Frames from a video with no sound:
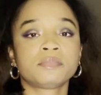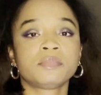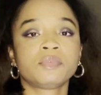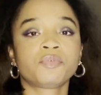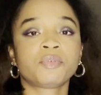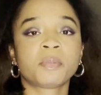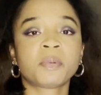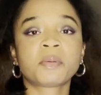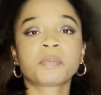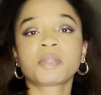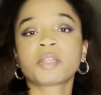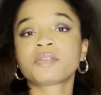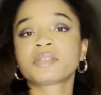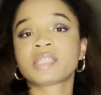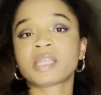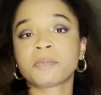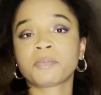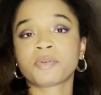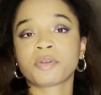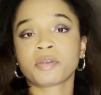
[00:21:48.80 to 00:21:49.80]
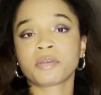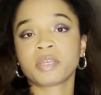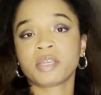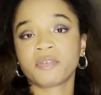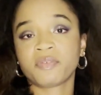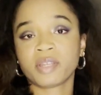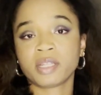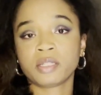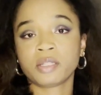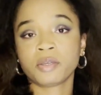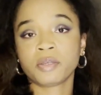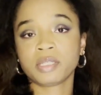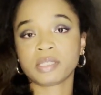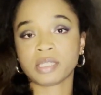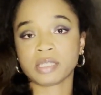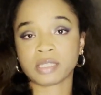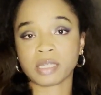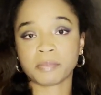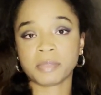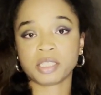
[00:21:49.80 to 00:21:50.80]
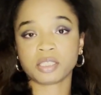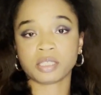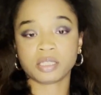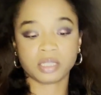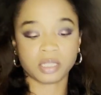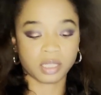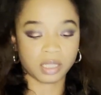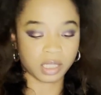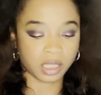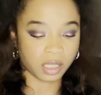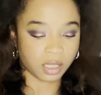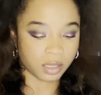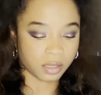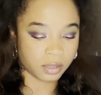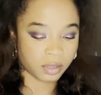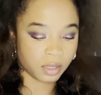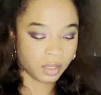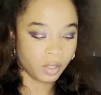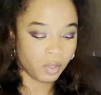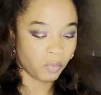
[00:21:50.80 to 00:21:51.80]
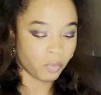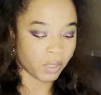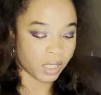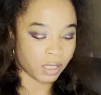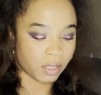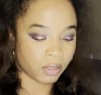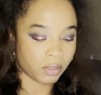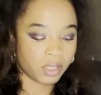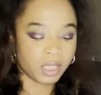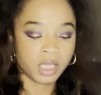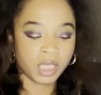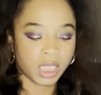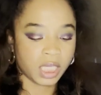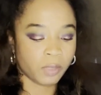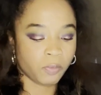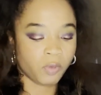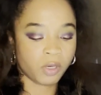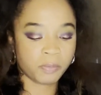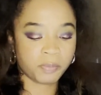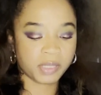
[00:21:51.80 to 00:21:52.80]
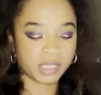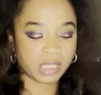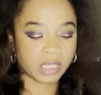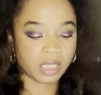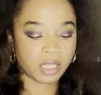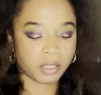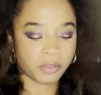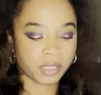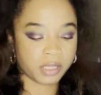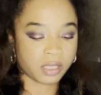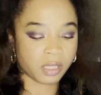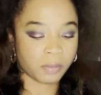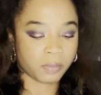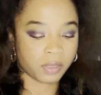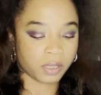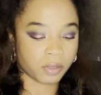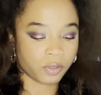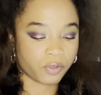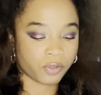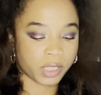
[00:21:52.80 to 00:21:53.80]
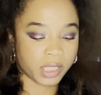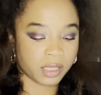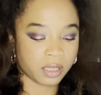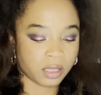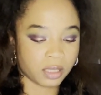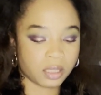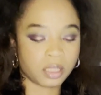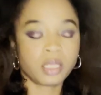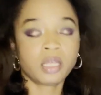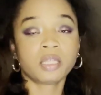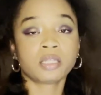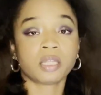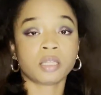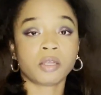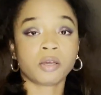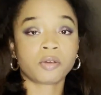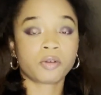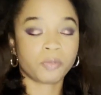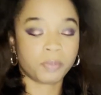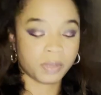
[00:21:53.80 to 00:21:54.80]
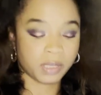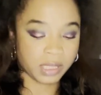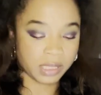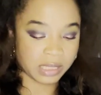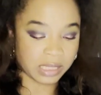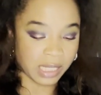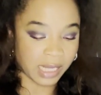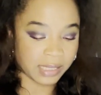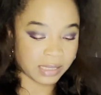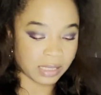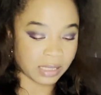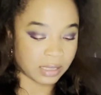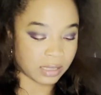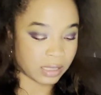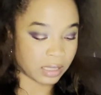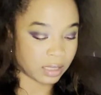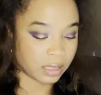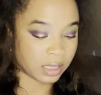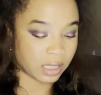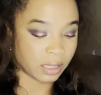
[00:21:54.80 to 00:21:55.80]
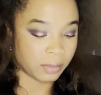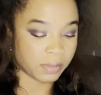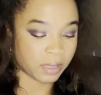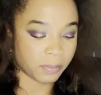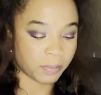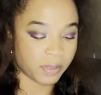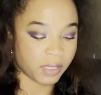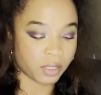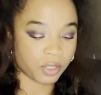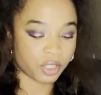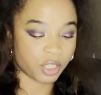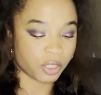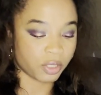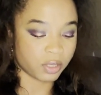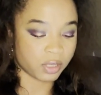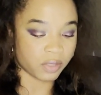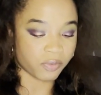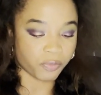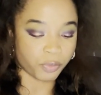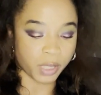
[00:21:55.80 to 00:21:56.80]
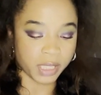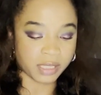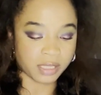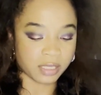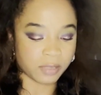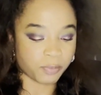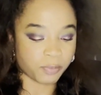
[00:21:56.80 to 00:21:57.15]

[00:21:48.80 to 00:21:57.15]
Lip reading: remember those temporary event notices I mentioned earlier? Well, in one particular example in Croydon, the local police licensing teams had been accused of racist